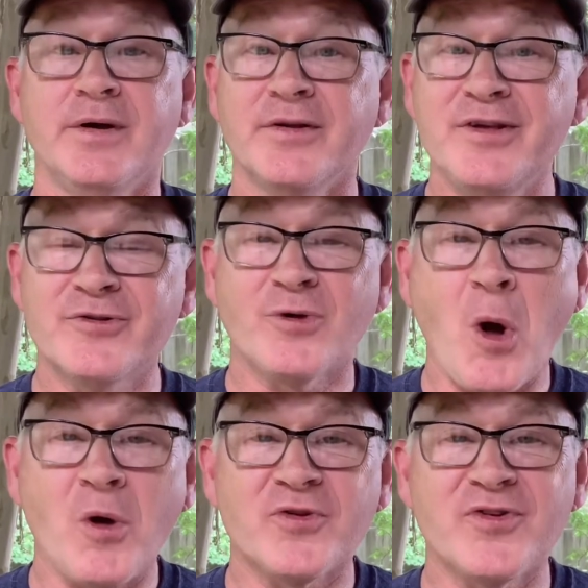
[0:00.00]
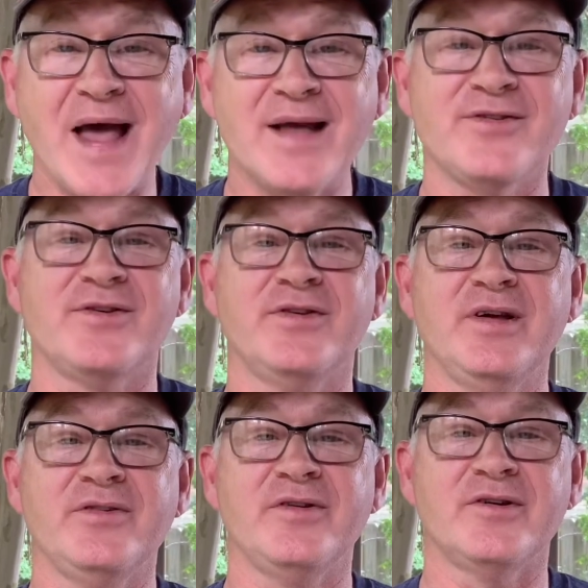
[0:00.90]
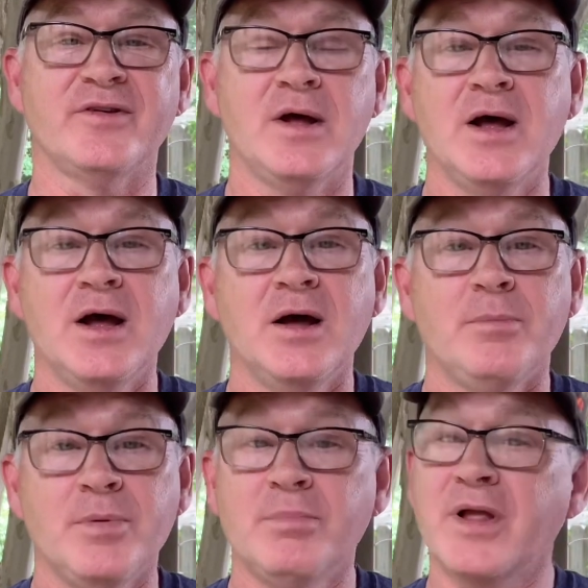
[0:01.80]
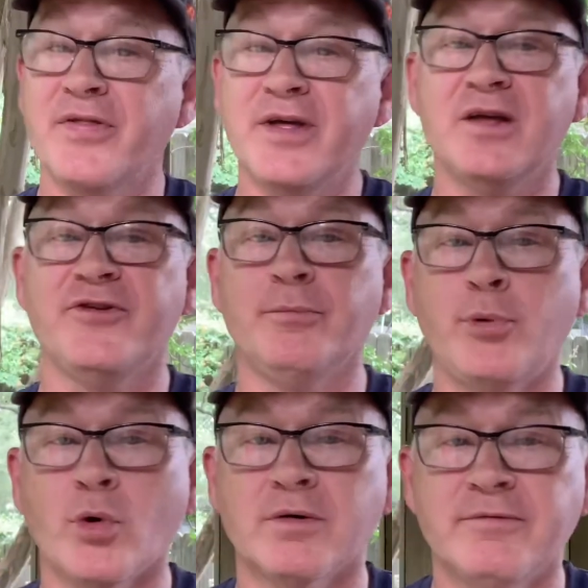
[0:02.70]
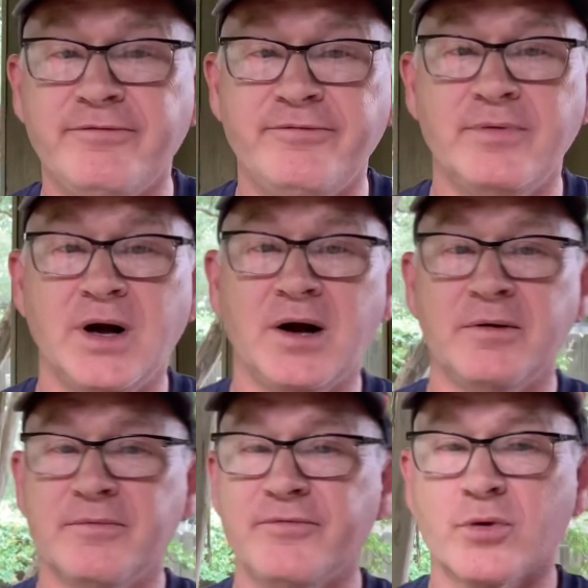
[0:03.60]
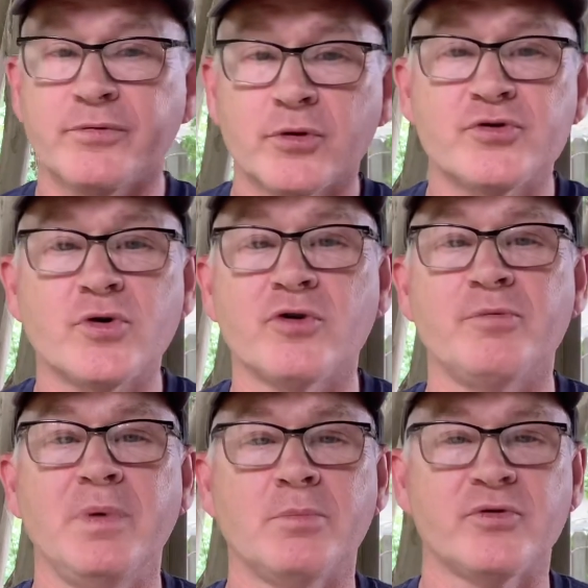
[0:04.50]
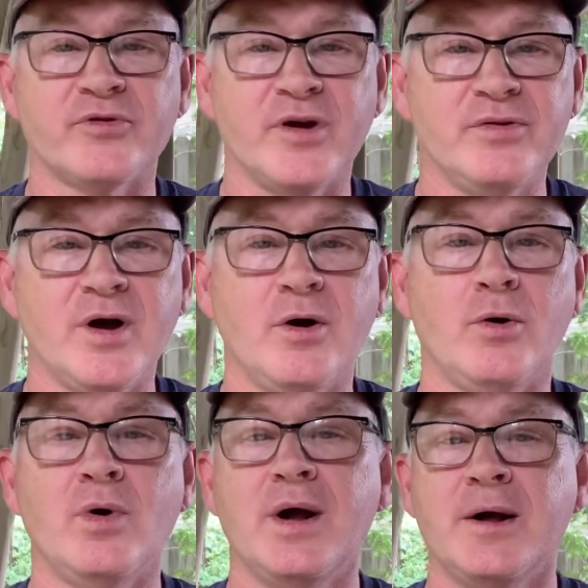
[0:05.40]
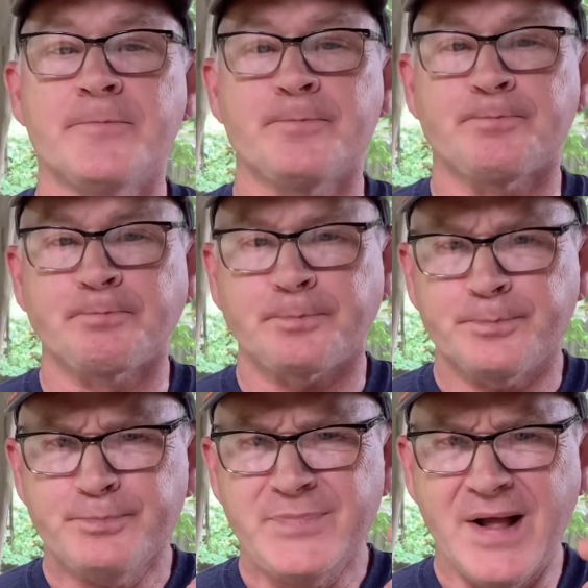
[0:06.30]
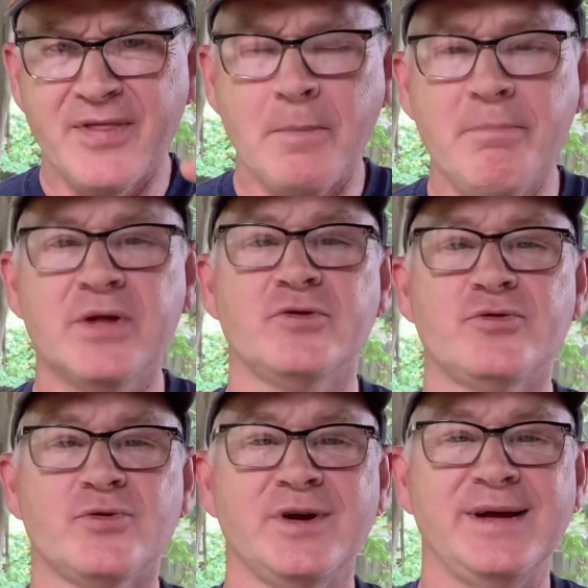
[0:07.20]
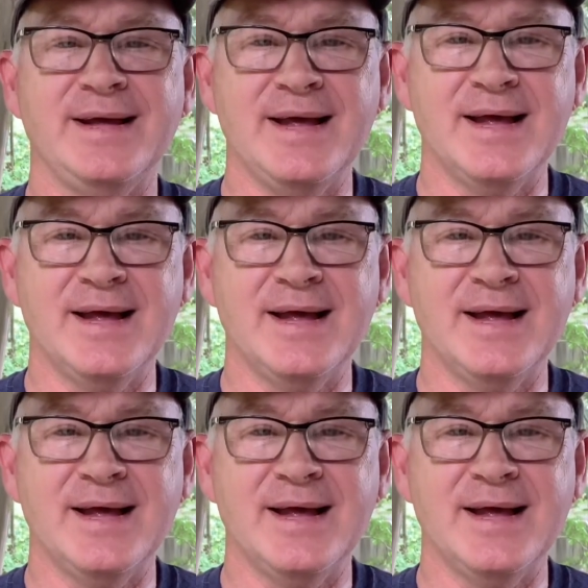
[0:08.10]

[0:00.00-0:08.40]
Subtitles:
These are all sad statistics, but I think it's important for church members to know that ministry